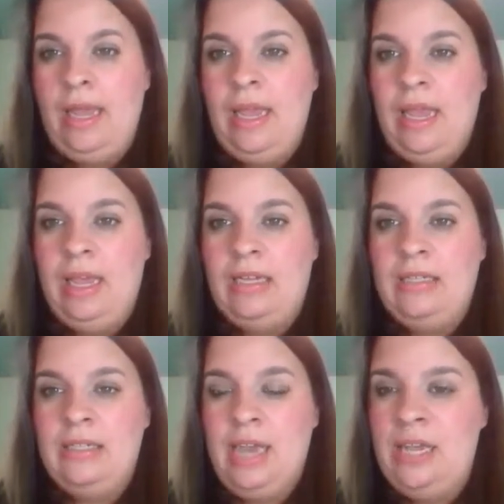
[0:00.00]

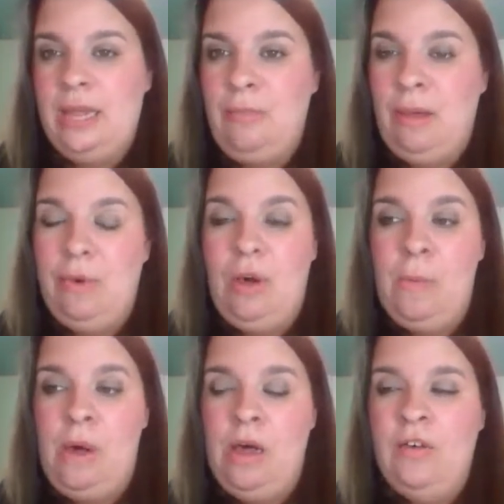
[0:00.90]
and I let my
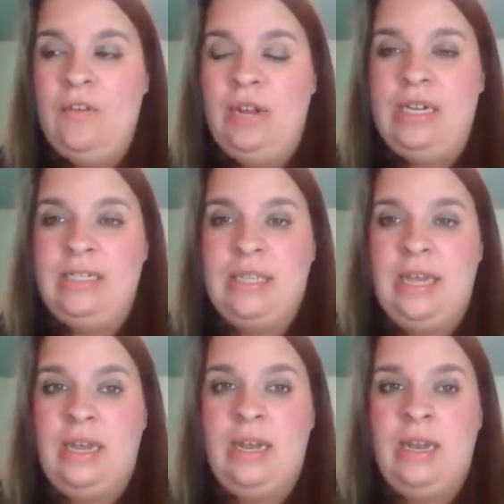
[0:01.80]
mom off, and I
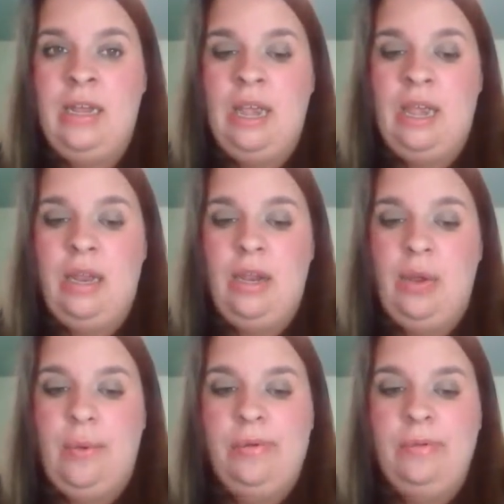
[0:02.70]
said,
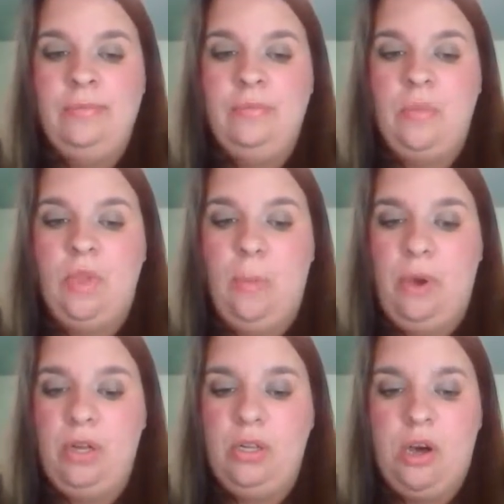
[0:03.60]
and
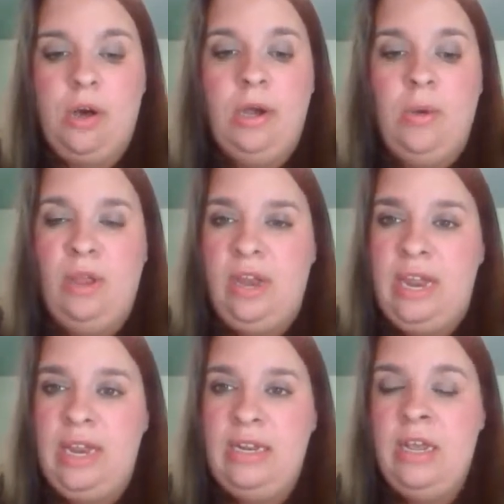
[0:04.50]
parked the car, went
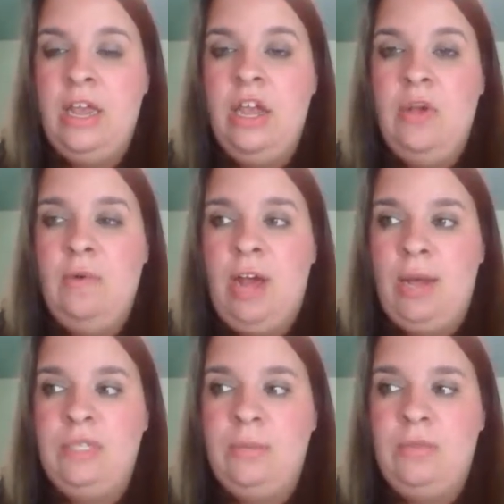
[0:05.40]
in,
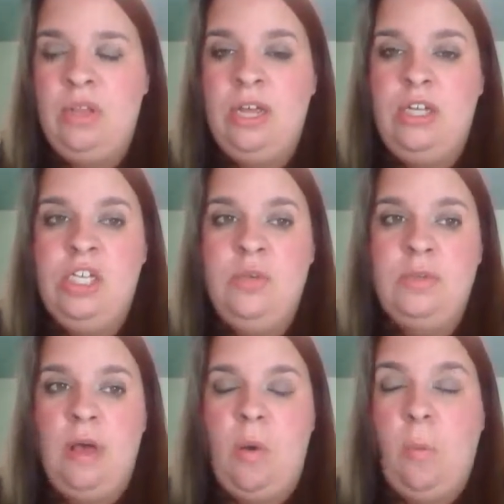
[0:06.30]
grabbed some lunch. It
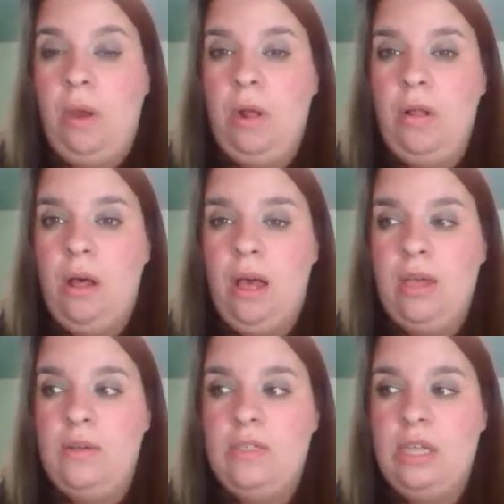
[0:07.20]
was about 1
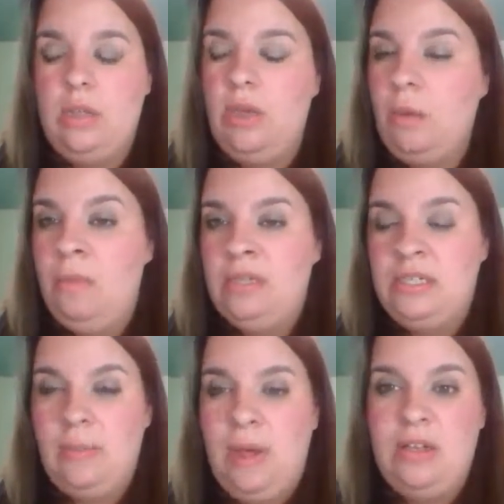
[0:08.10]
o'clock. I was like, look, I'm going to
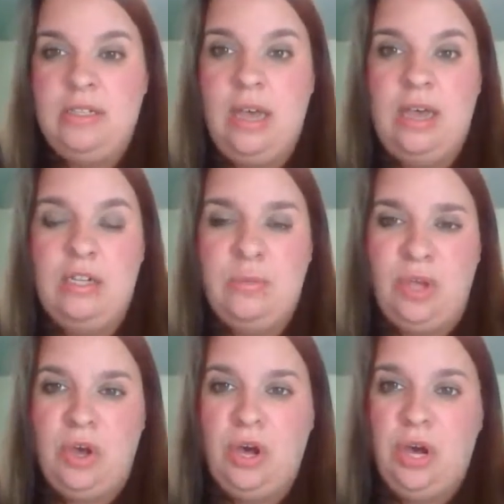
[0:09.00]
step outside to
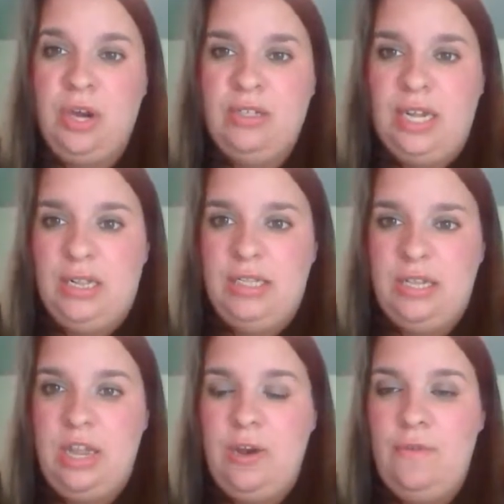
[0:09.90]
my car and take
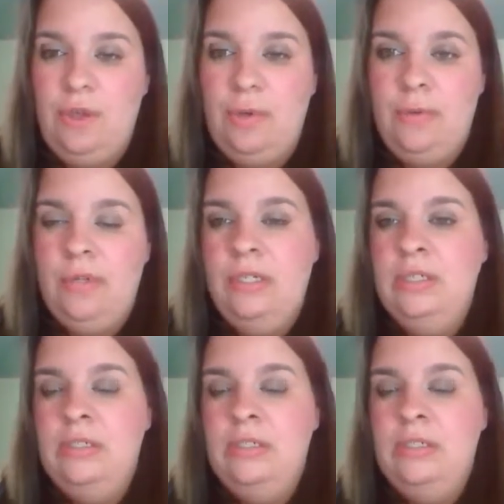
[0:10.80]
this interview